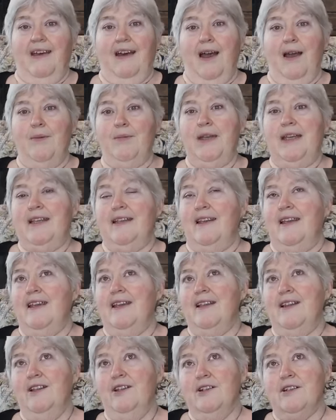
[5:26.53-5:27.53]
I mean,
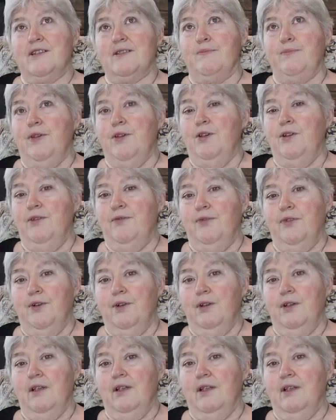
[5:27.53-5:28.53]
it looks
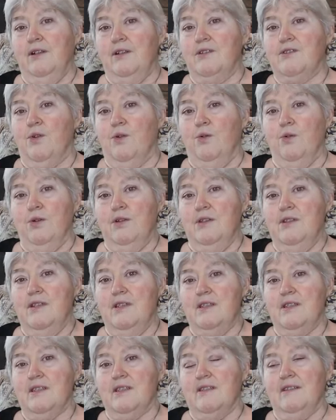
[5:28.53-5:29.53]
beautiful, it looks
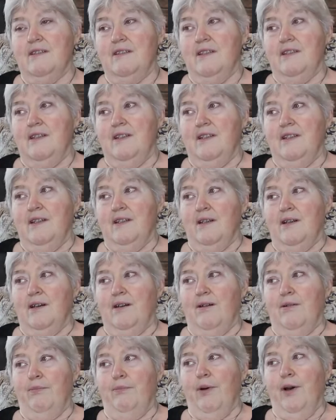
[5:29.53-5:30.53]
gorgeous,
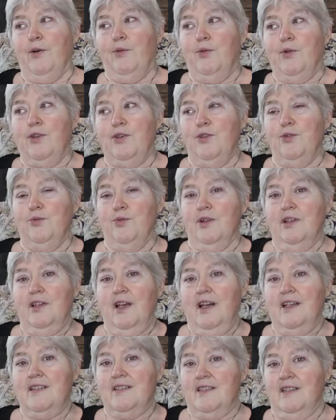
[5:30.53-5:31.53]
but when you
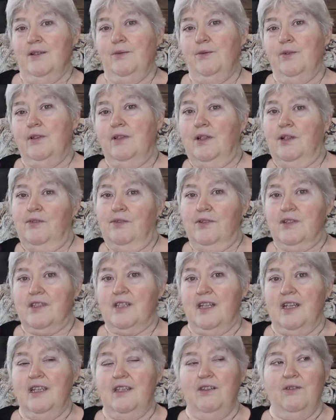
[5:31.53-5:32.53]
realize that it will
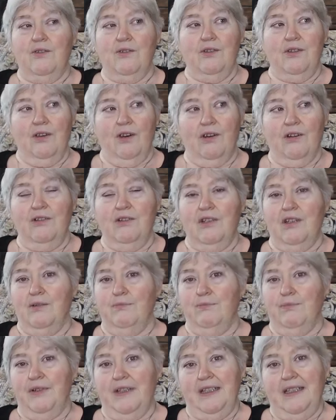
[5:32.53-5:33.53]
overtake your yard
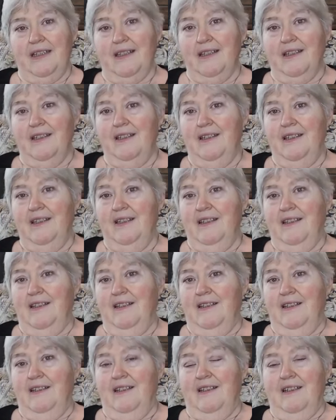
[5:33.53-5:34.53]
completely,
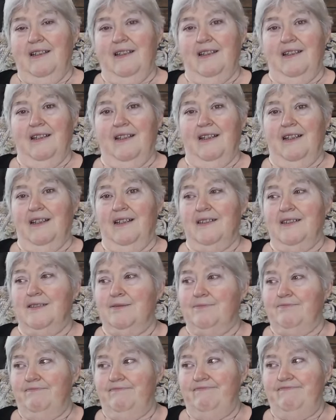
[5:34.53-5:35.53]

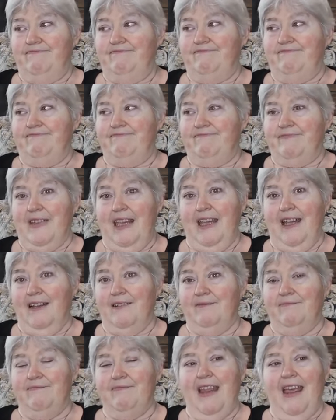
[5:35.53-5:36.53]
um, yeah.
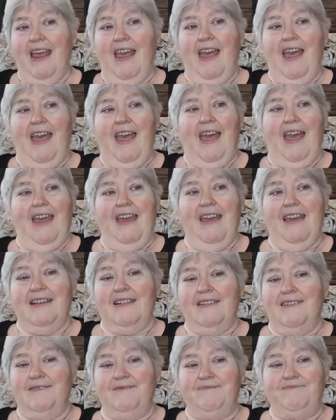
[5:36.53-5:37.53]

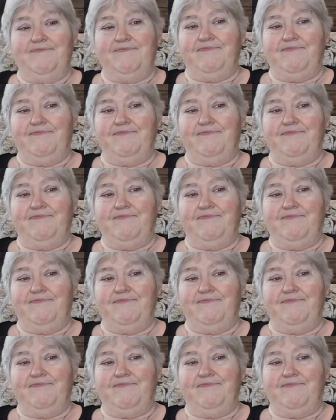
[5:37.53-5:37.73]
And